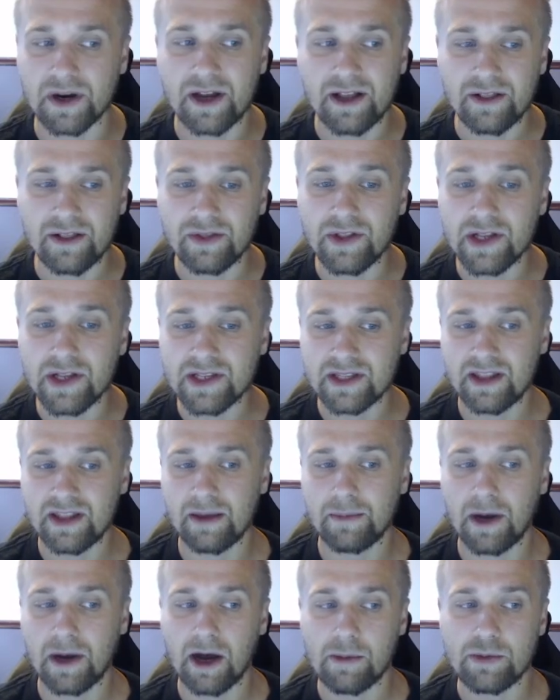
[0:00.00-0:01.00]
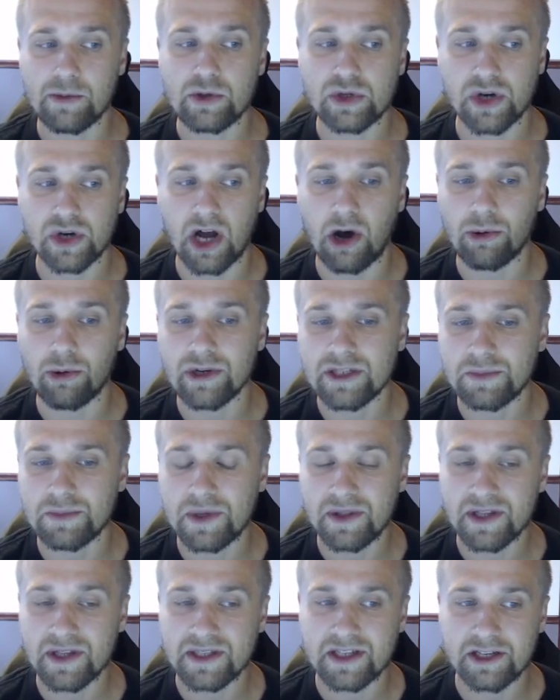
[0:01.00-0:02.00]
List them up. You should always be
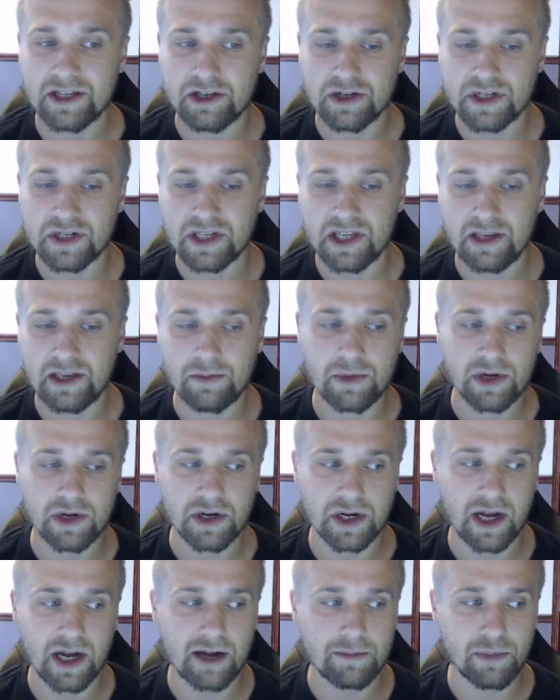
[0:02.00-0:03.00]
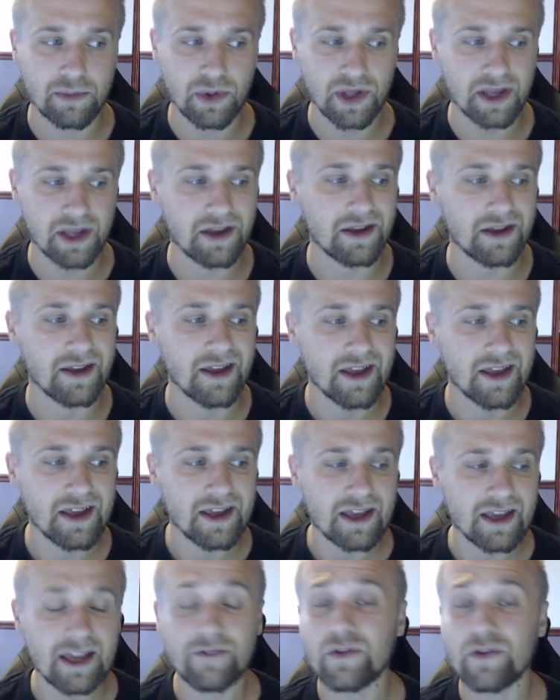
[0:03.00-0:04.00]
listing your team when you're not playing.
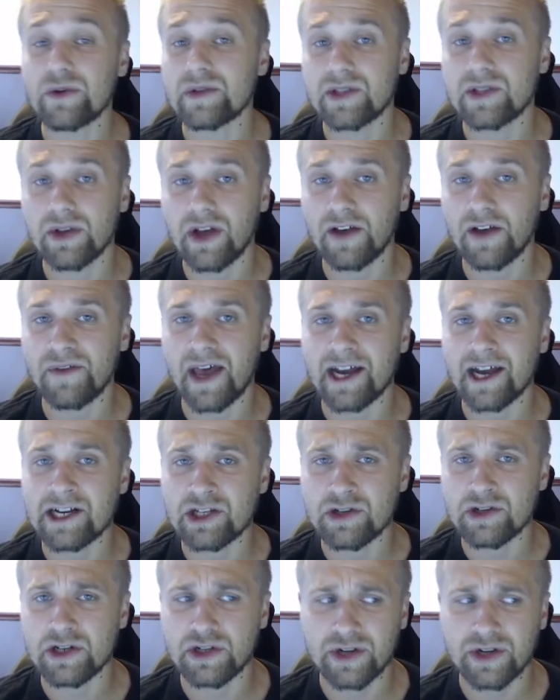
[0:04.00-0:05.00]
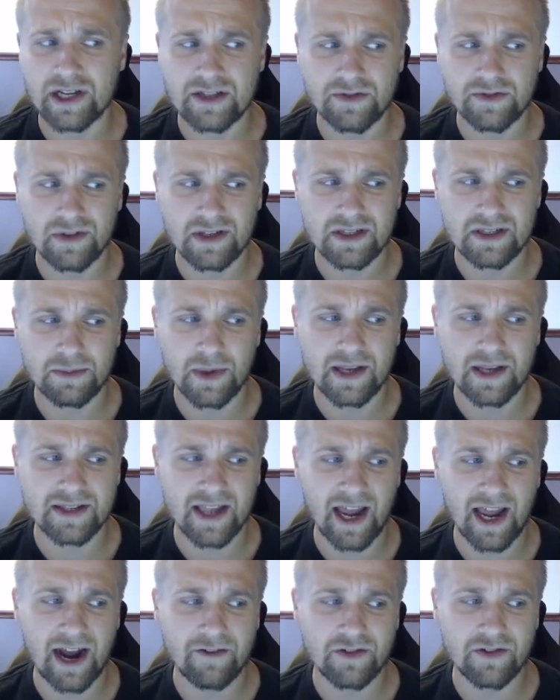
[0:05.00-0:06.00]
If you still have extra transfer list space
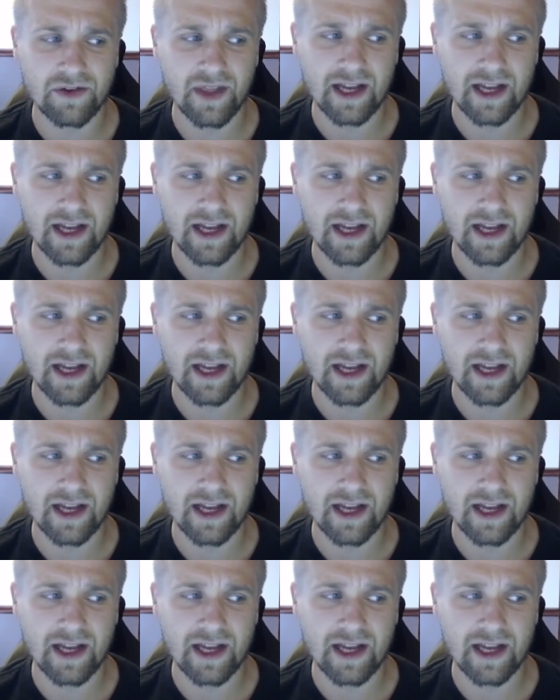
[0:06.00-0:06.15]
after that,